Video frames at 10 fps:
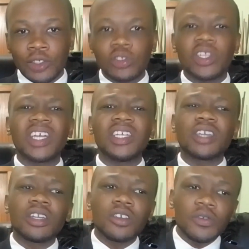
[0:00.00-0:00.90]
so that it
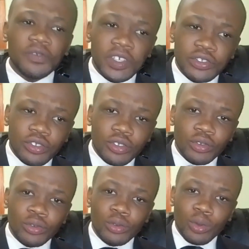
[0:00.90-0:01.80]
can convince
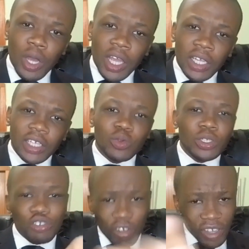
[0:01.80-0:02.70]
you that
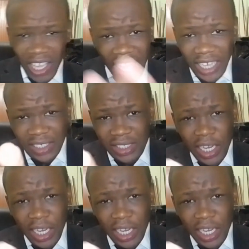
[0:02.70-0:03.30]
what you're looking at,